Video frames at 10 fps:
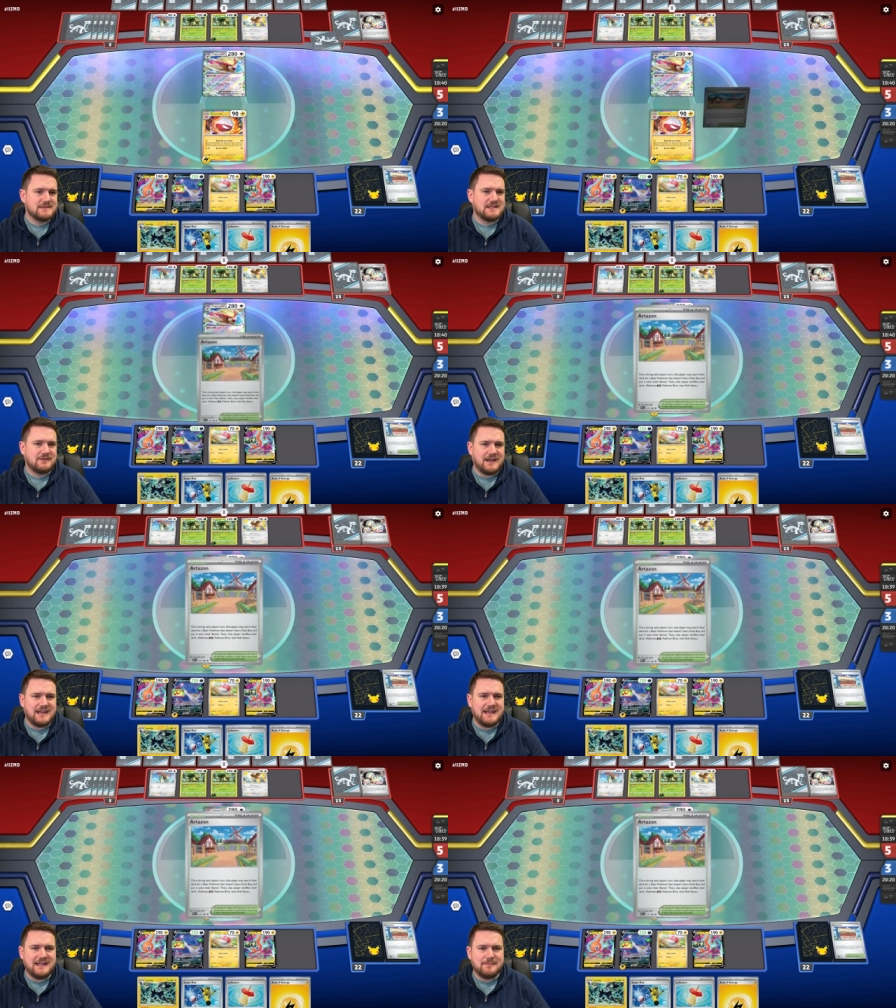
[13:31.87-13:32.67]
there aren't
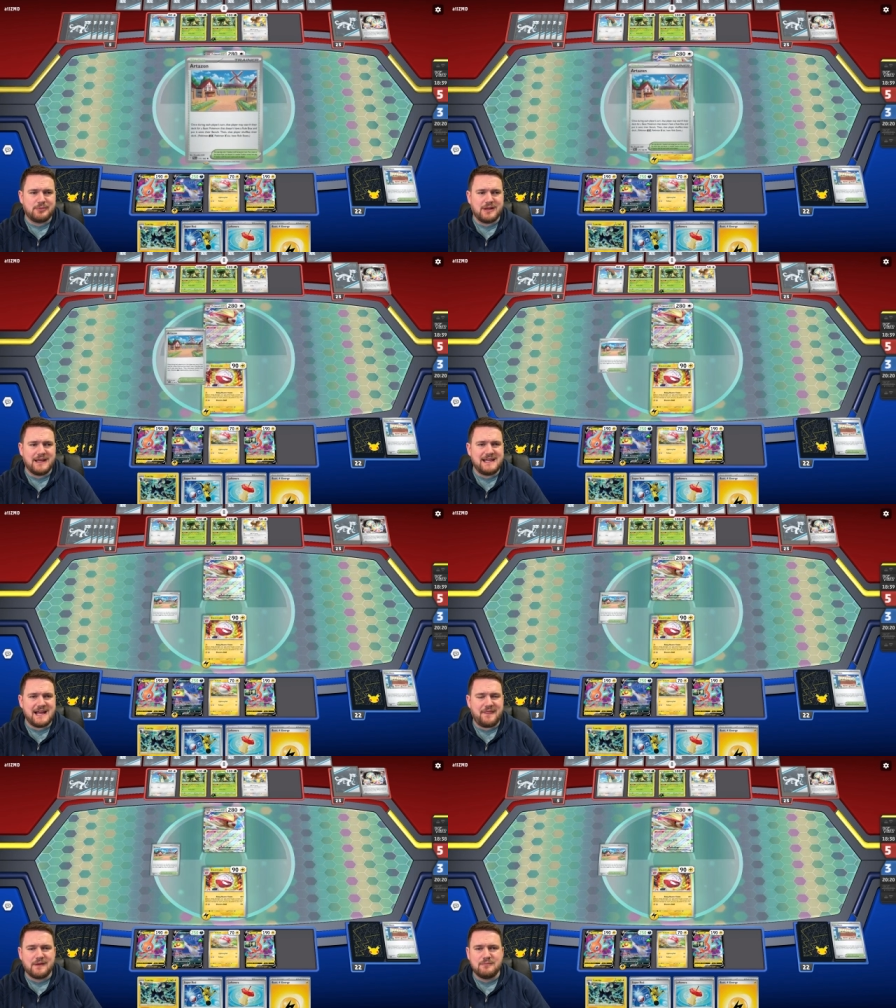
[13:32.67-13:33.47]
any in play
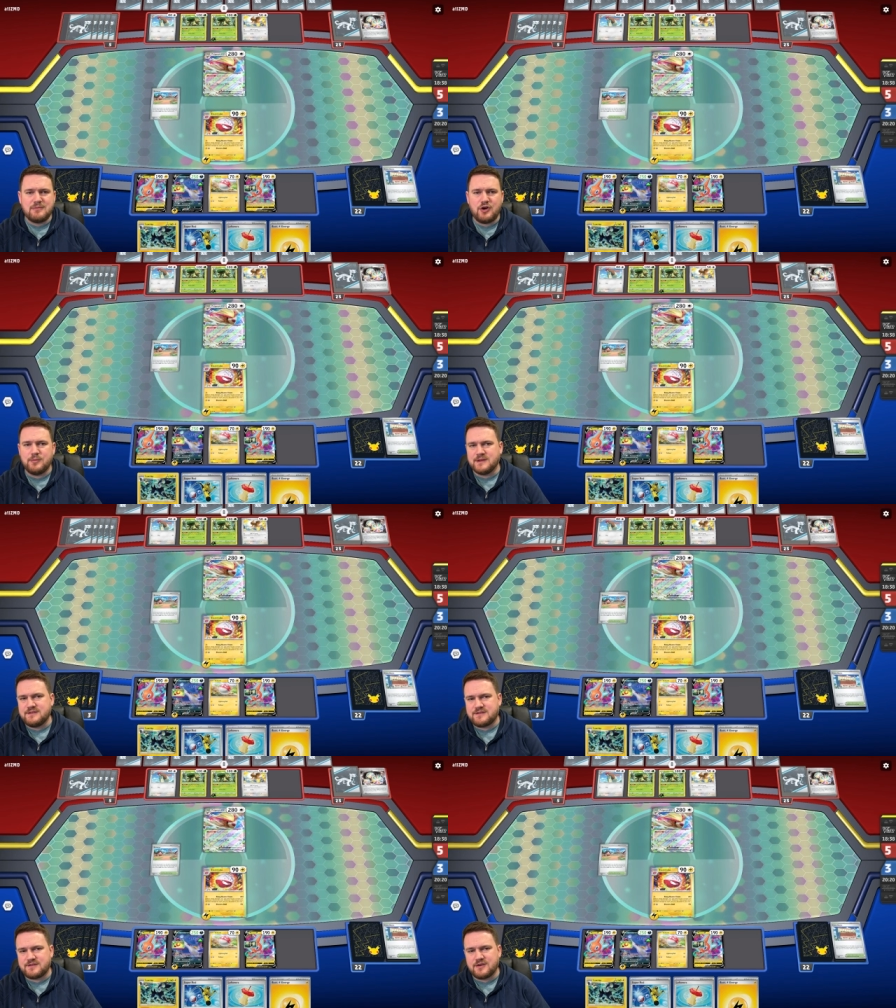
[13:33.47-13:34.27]
at the
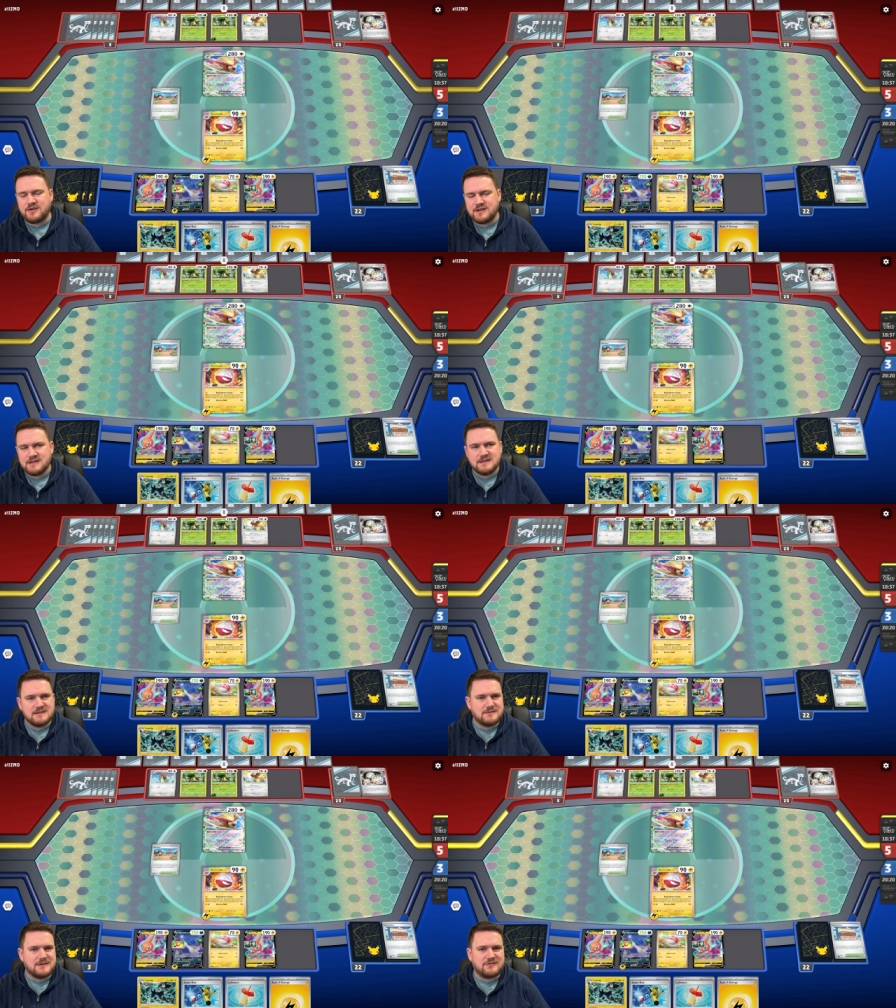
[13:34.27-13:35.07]
moment, so
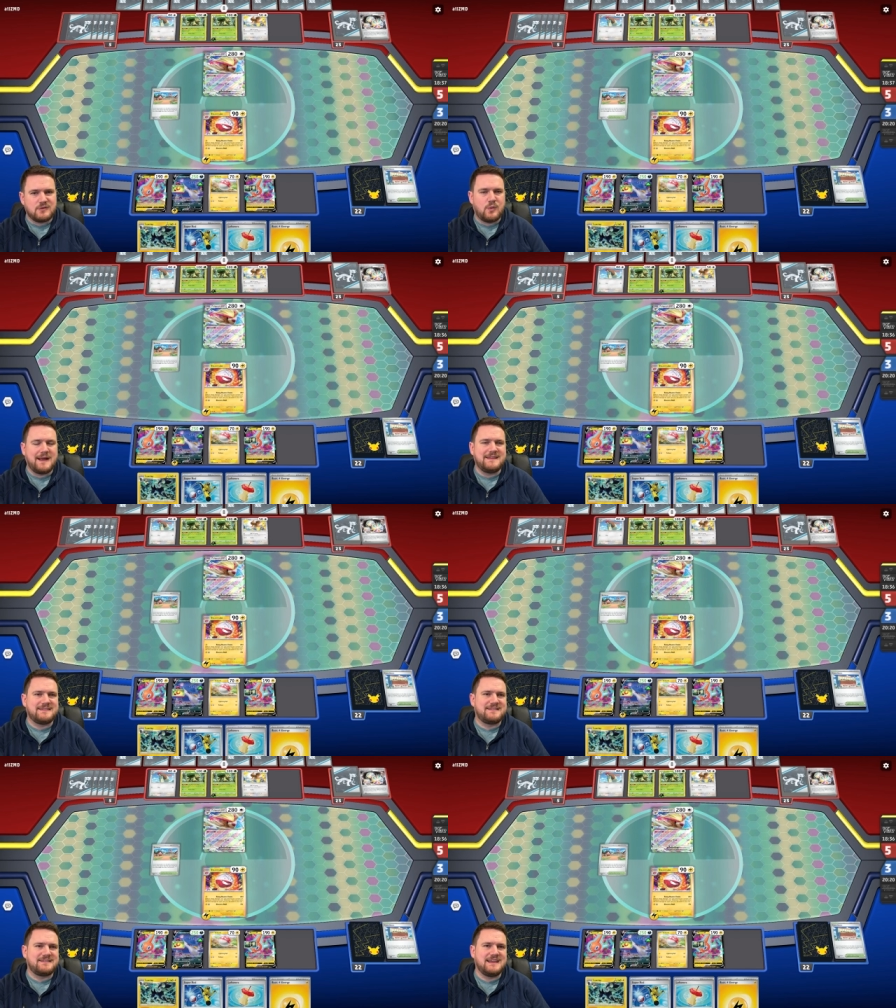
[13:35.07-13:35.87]
we'll have to wait
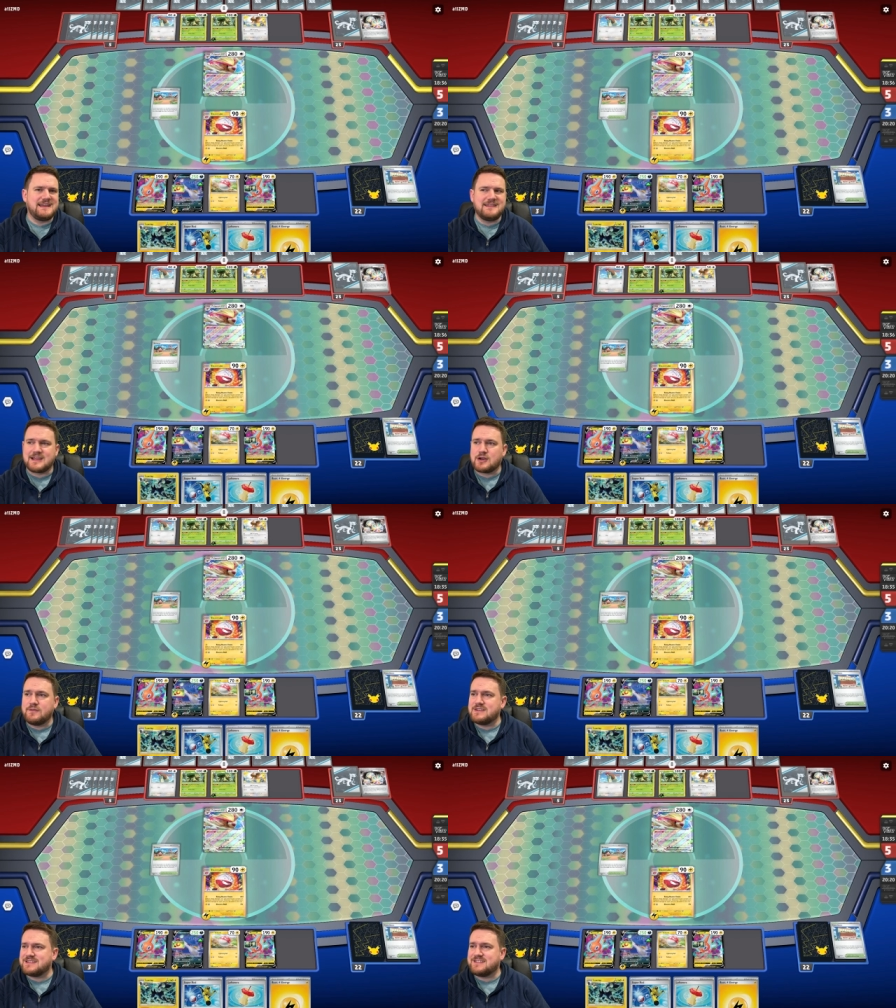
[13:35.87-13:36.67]
and see. They can
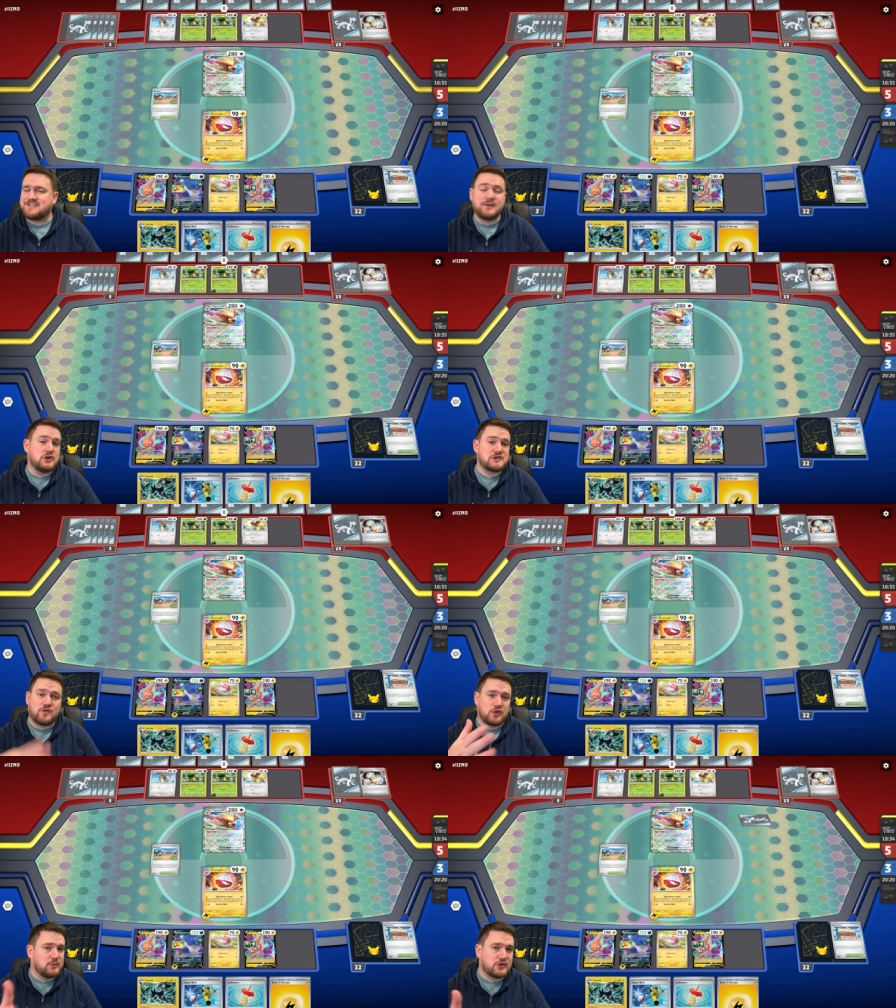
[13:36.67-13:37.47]
obviously search
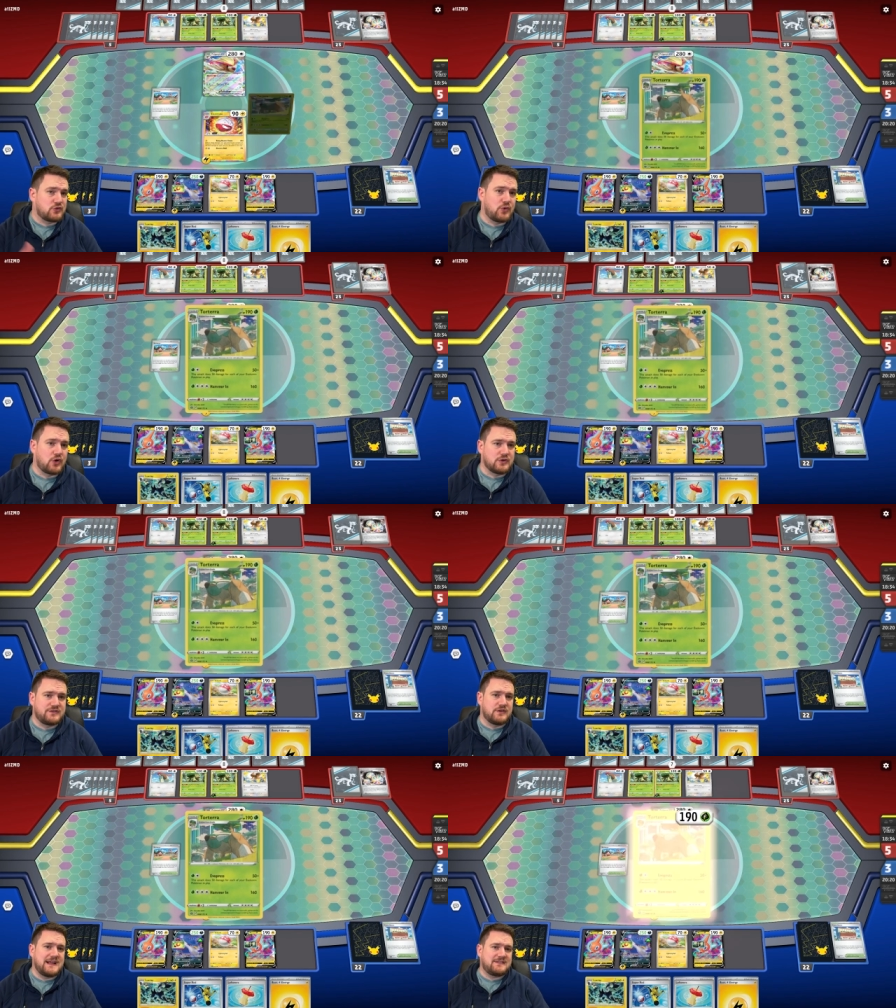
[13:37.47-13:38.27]
for them with the Grottle,
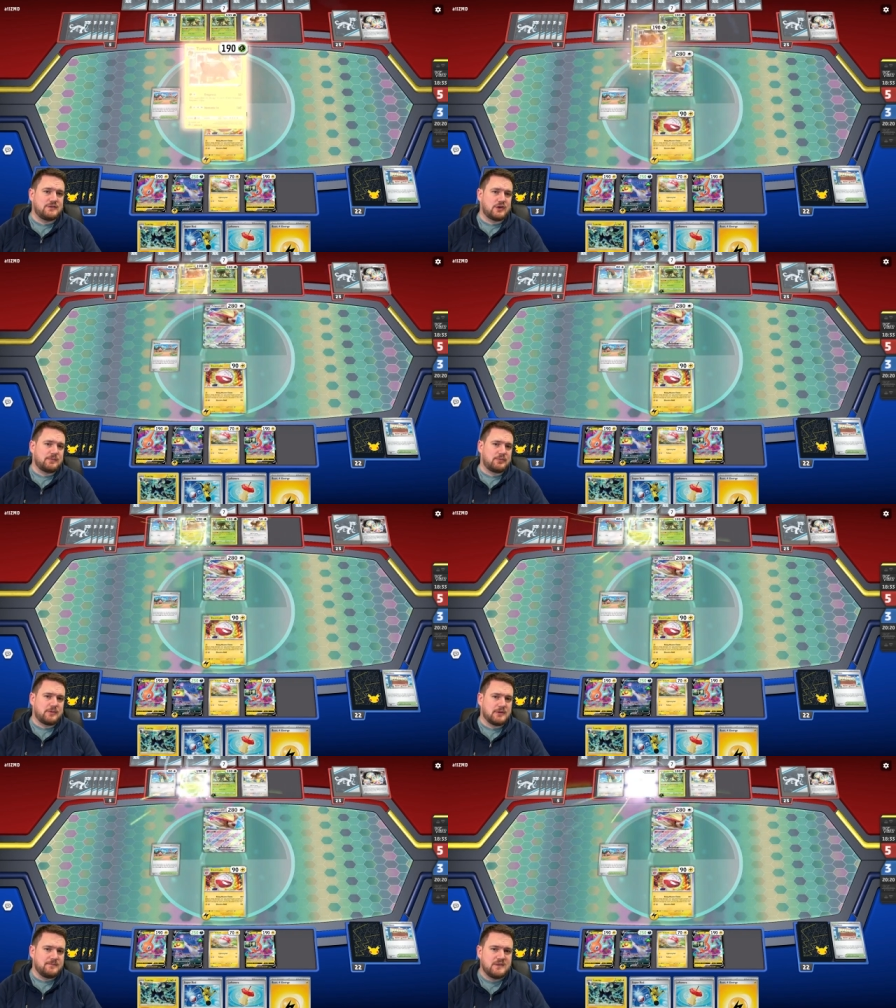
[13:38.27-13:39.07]
so that's not a
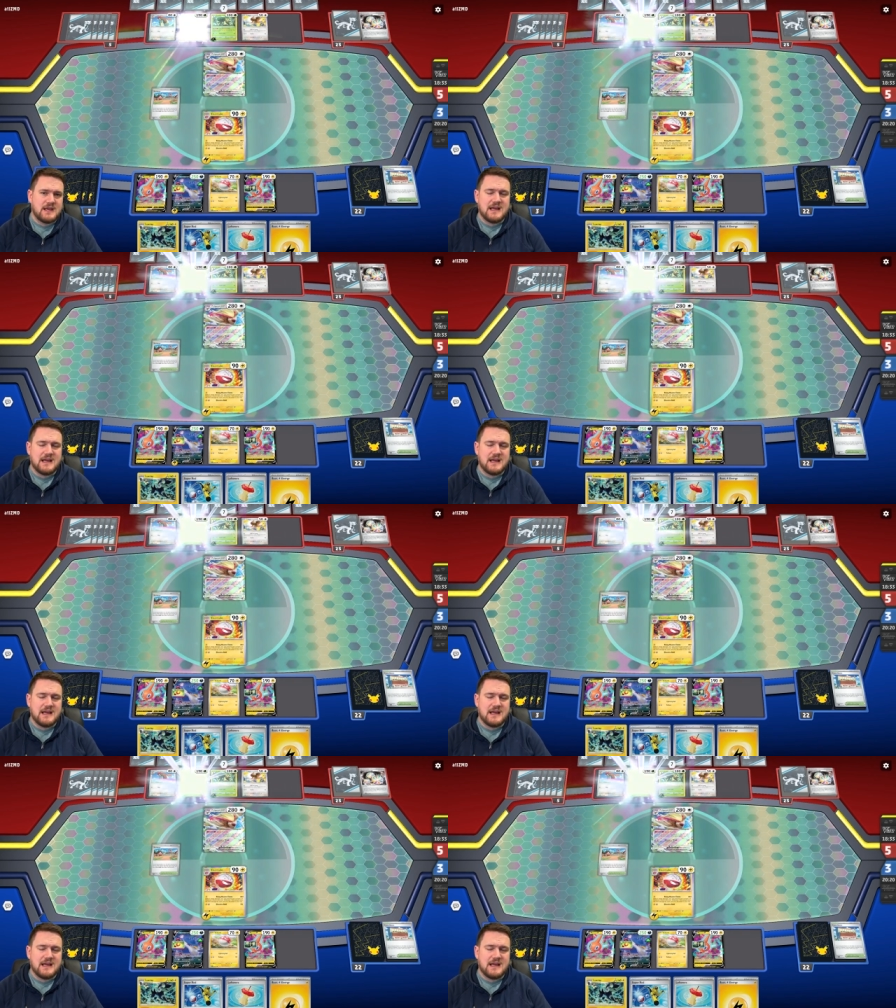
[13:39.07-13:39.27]
problem.